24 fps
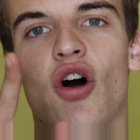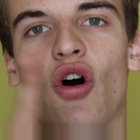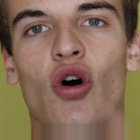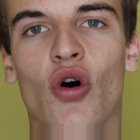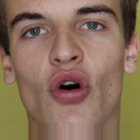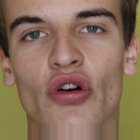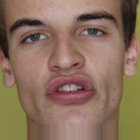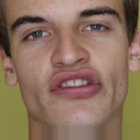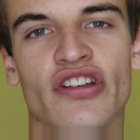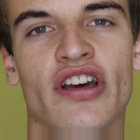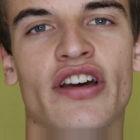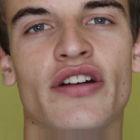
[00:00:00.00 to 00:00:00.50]

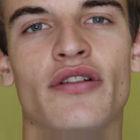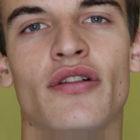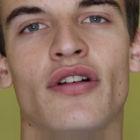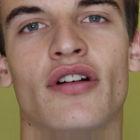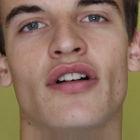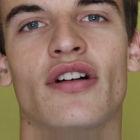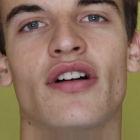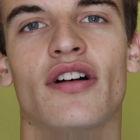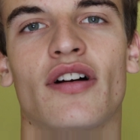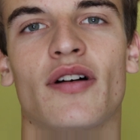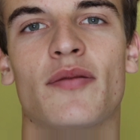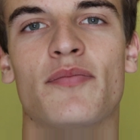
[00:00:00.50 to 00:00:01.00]
Also,
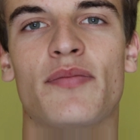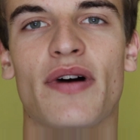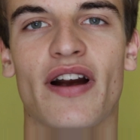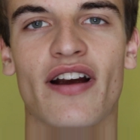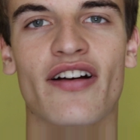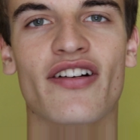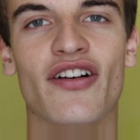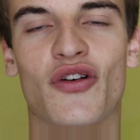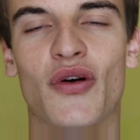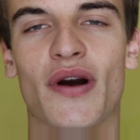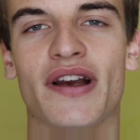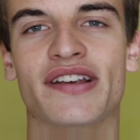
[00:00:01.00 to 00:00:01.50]
by
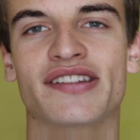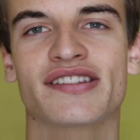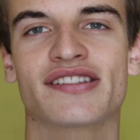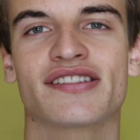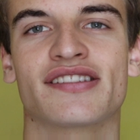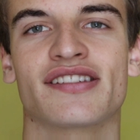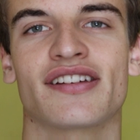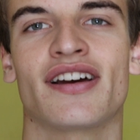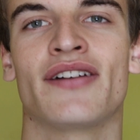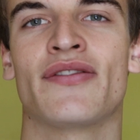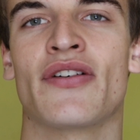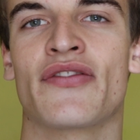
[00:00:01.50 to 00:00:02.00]

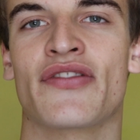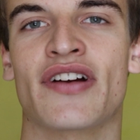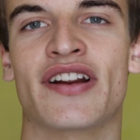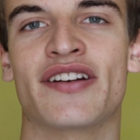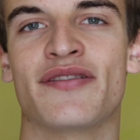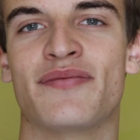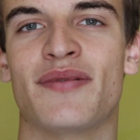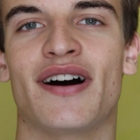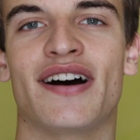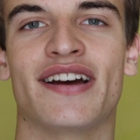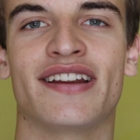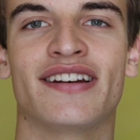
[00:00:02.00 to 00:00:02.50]
request of a friend
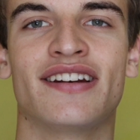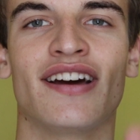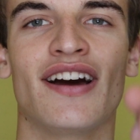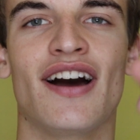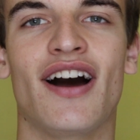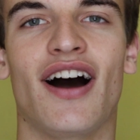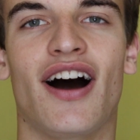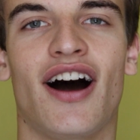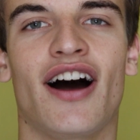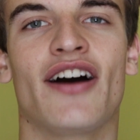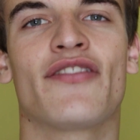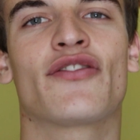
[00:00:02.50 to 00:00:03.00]
of mine,
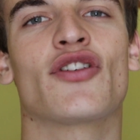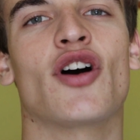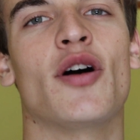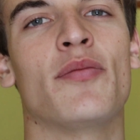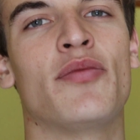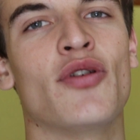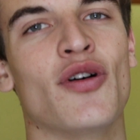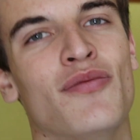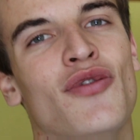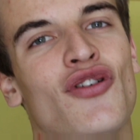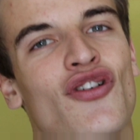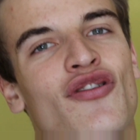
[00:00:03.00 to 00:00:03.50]
I've got
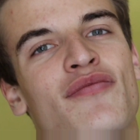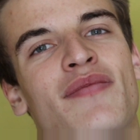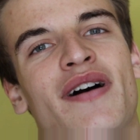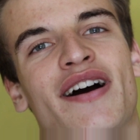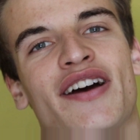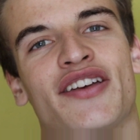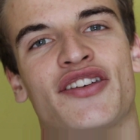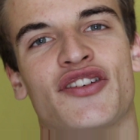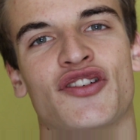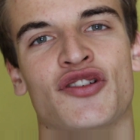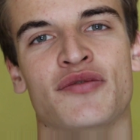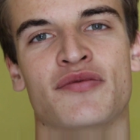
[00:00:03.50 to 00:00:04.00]
to put more of
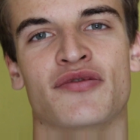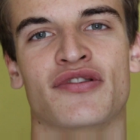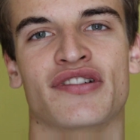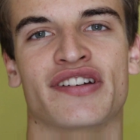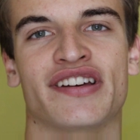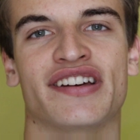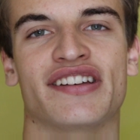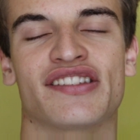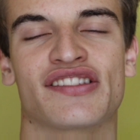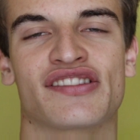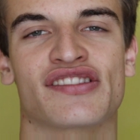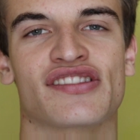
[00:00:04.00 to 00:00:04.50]
my humour in
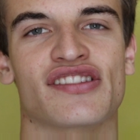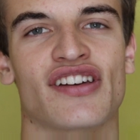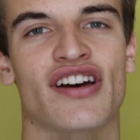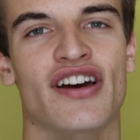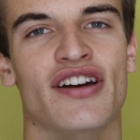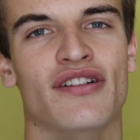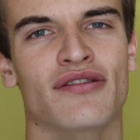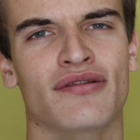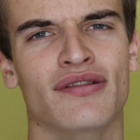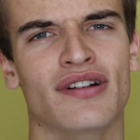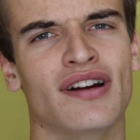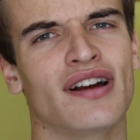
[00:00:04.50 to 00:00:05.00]
it,
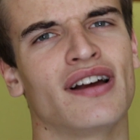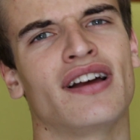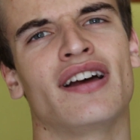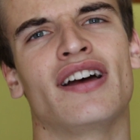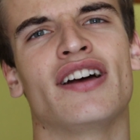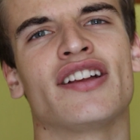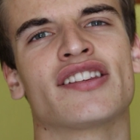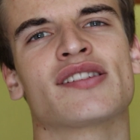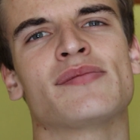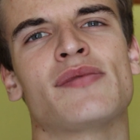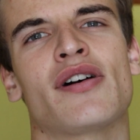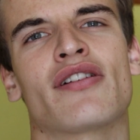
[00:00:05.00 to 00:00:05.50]
so
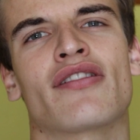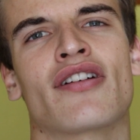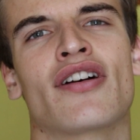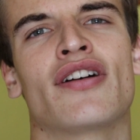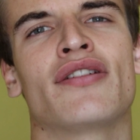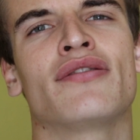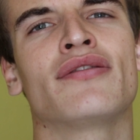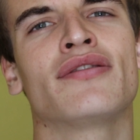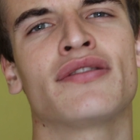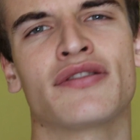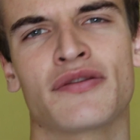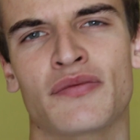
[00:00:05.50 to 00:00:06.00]

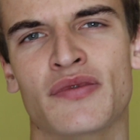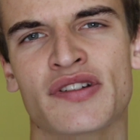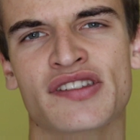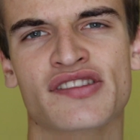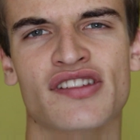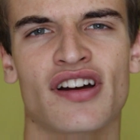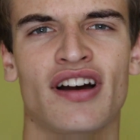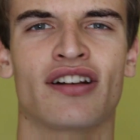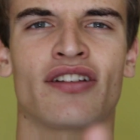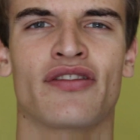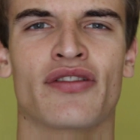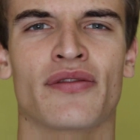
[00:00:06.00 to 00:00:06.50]
tomorrow, we're
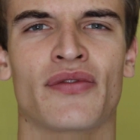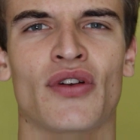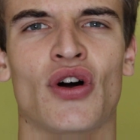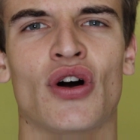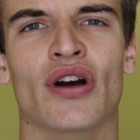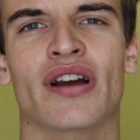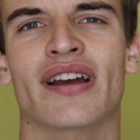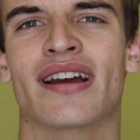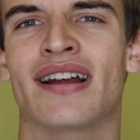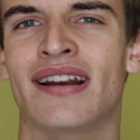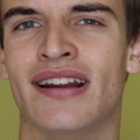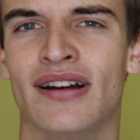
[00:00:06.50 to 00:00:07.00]
starting off the
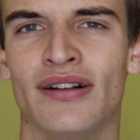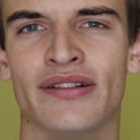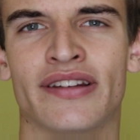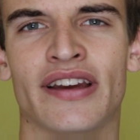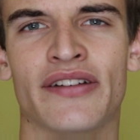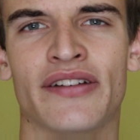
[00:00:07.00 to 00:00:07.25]
vlog a little